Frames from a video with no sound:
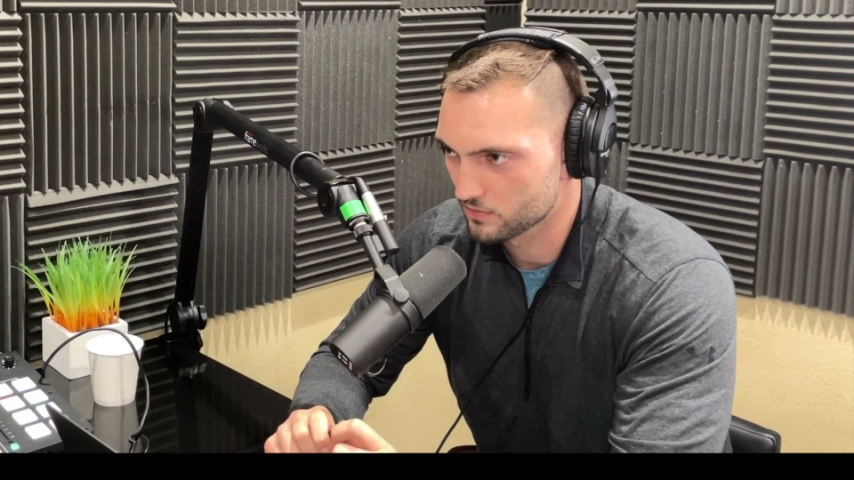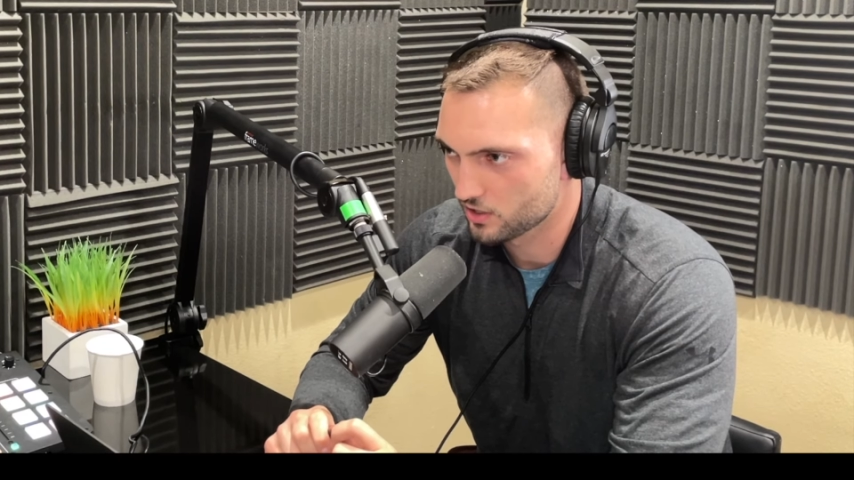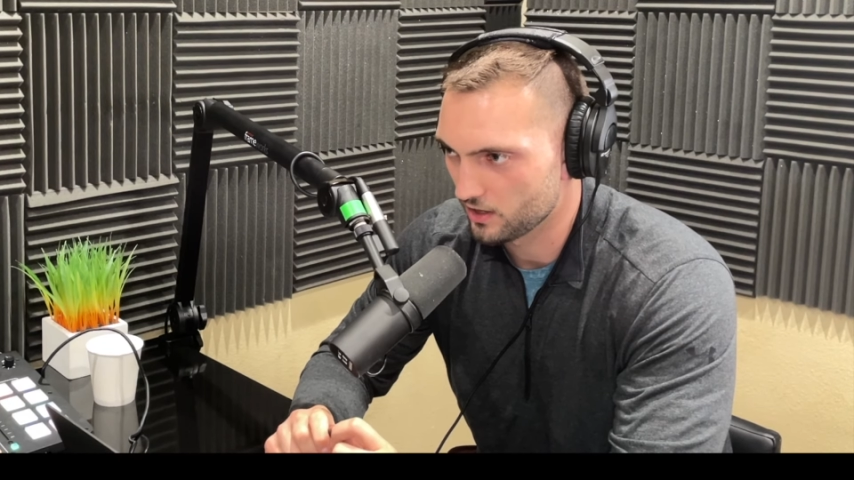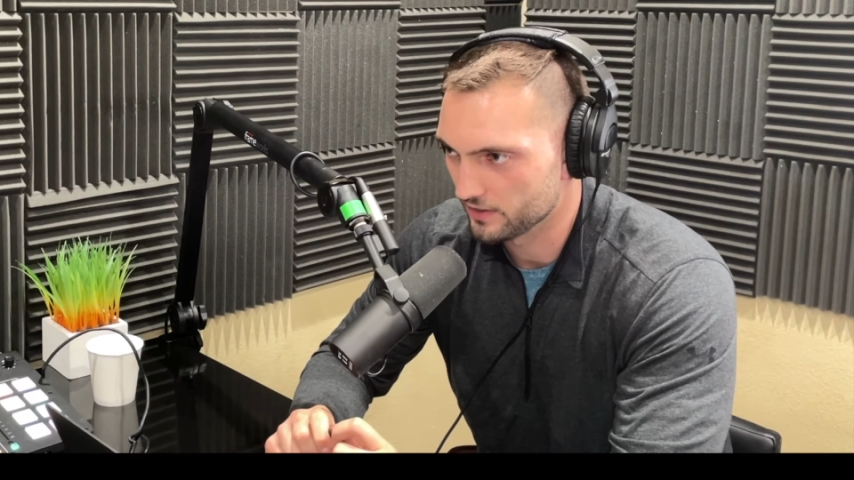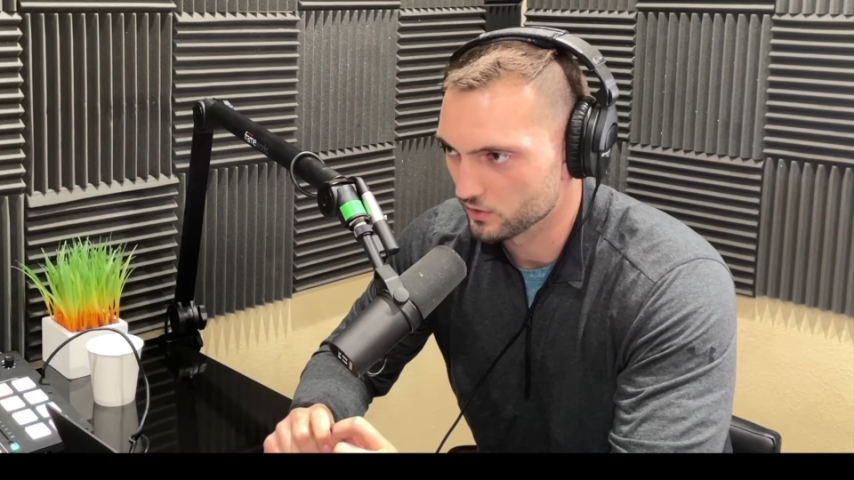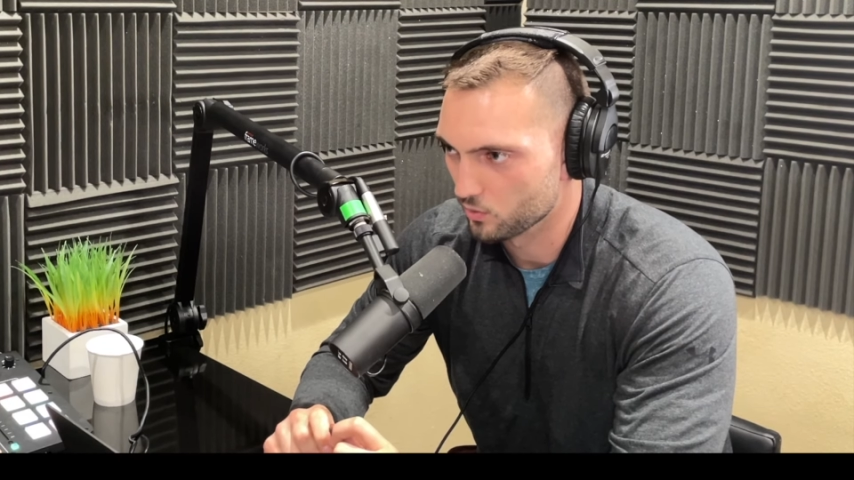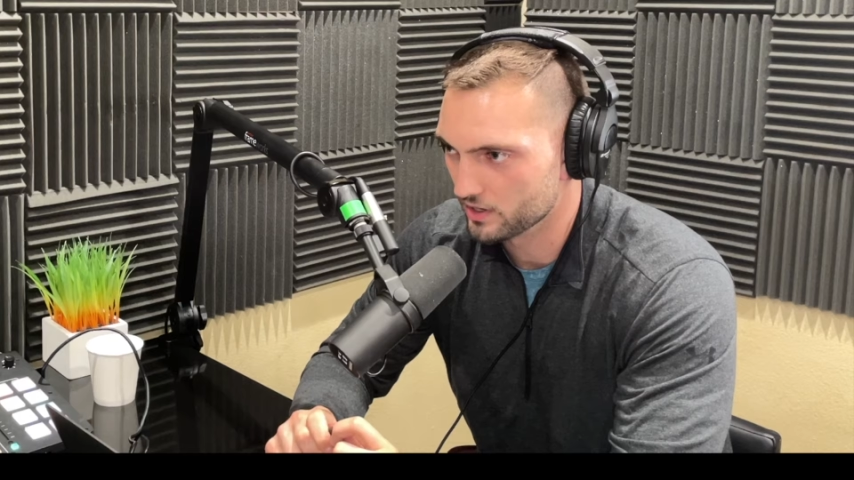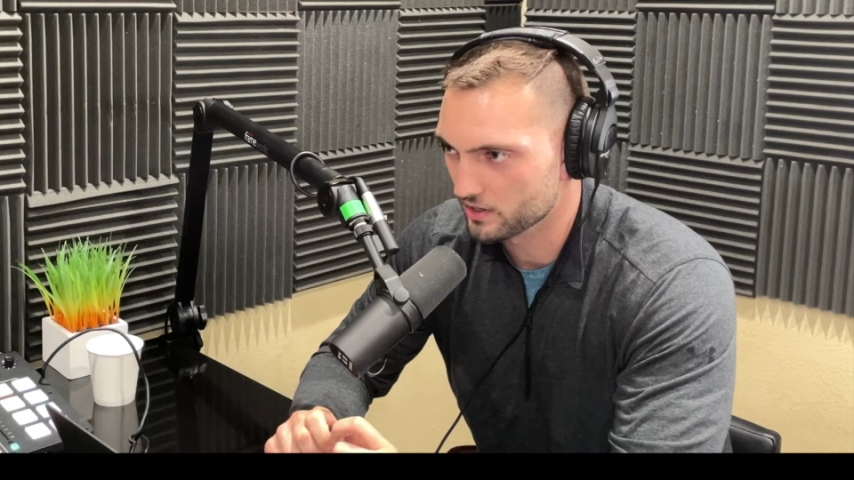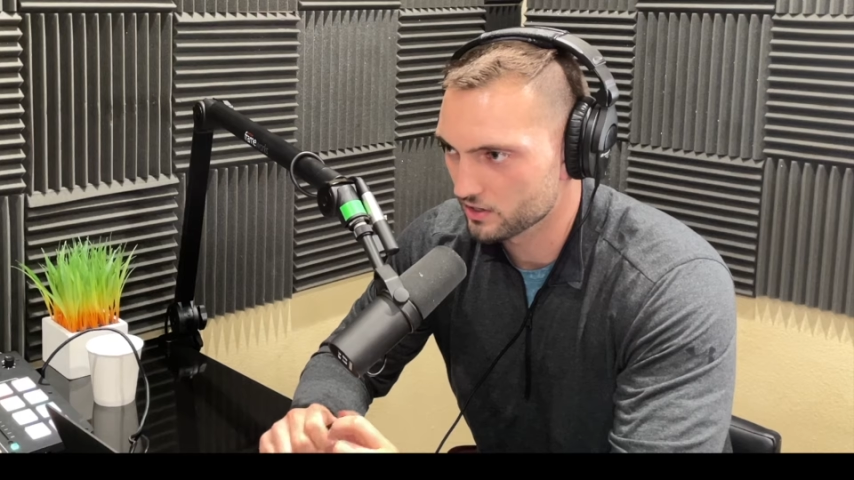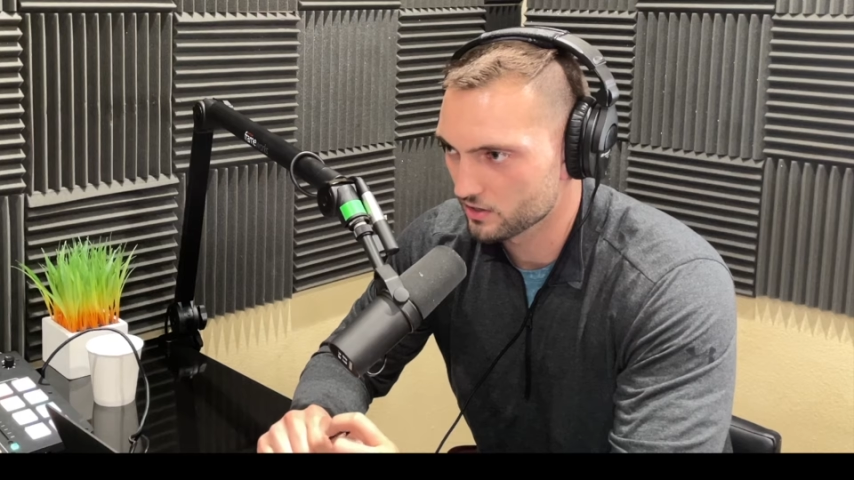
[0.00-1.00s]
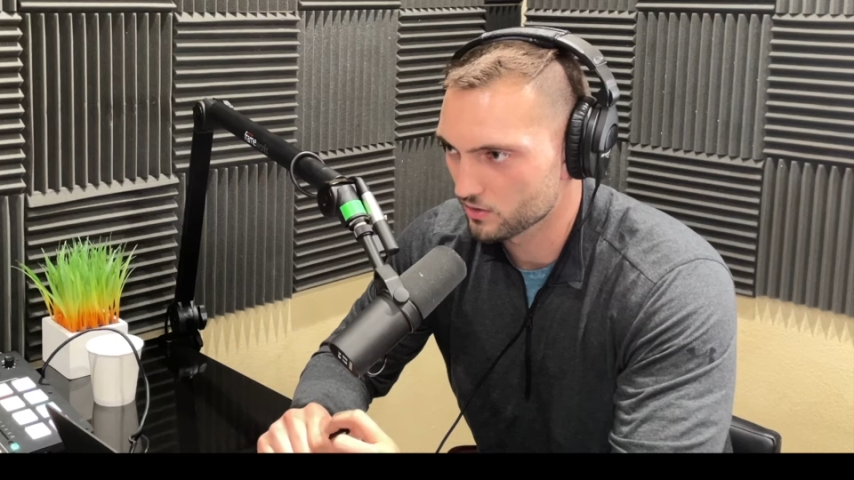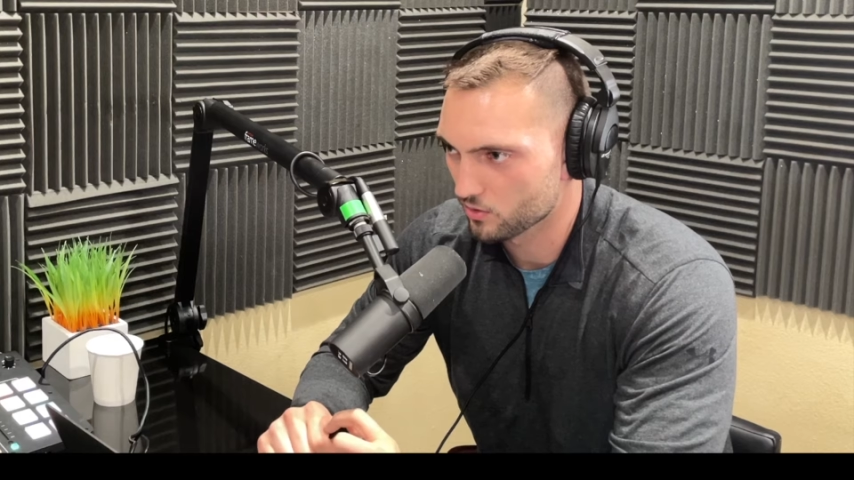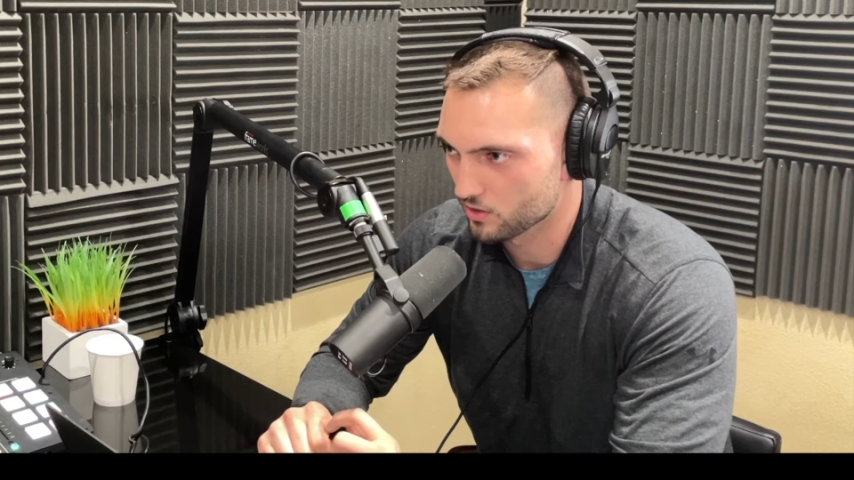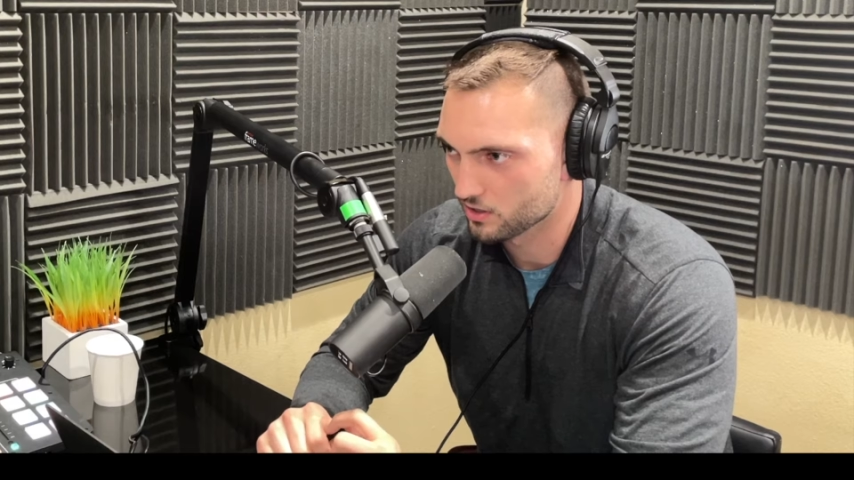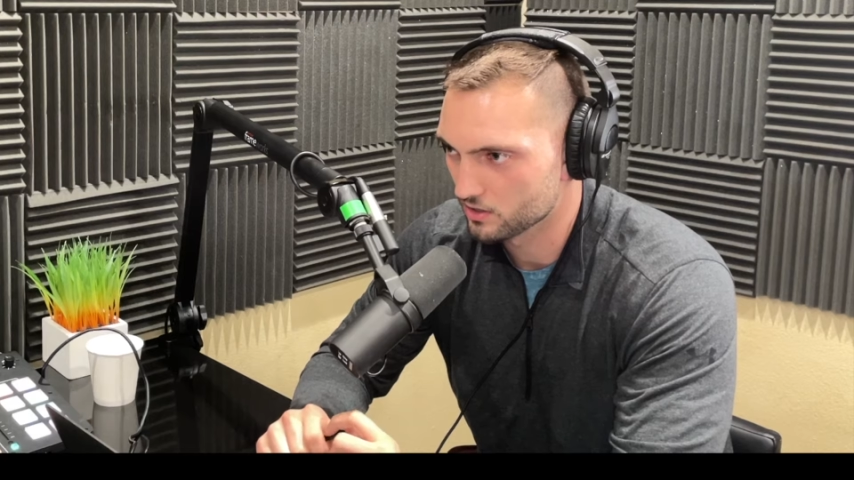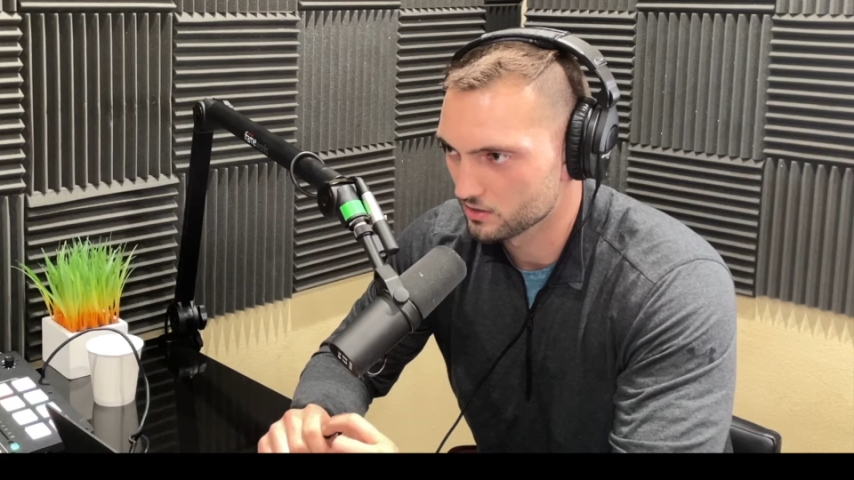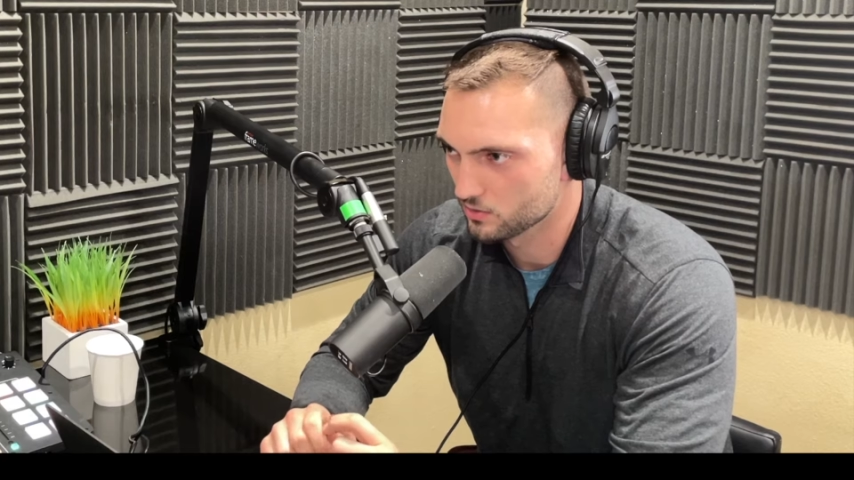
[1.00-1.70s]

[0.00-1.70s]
call out the winner, or?